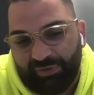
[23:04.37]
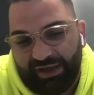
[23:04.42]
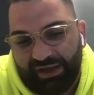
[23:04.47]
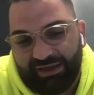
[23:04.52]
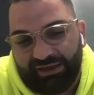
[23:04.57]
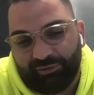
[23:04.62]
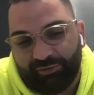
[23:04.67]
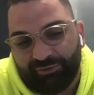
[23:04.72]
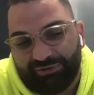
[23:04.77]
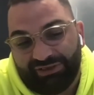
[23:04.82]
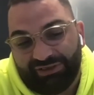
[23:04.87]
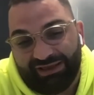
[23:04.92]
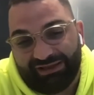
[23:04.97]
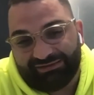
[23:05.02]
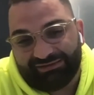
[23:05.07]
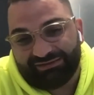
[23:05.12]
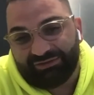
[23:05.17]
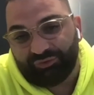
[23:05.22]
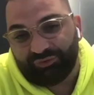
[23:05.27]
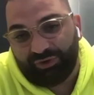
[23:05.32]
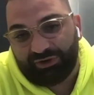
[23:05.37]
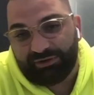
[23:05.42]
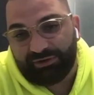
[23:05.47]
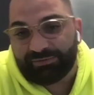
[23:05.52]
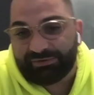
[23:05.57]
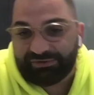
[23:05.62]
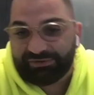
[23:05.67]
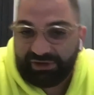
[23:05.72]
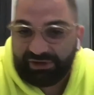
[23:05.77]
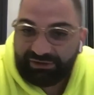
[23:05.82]
buying with less than 20%
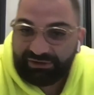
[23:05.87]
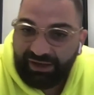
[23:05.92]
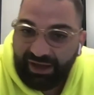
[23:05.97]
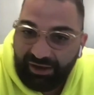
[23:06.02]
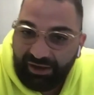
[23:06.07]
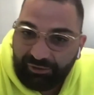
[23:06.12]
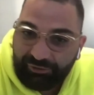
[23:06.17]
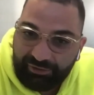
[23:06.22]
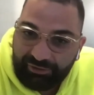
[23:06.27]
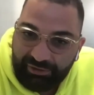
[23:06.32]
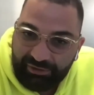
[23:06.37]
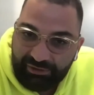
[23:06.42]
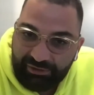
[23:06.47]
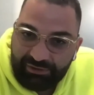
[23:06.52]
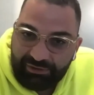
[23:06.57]
down,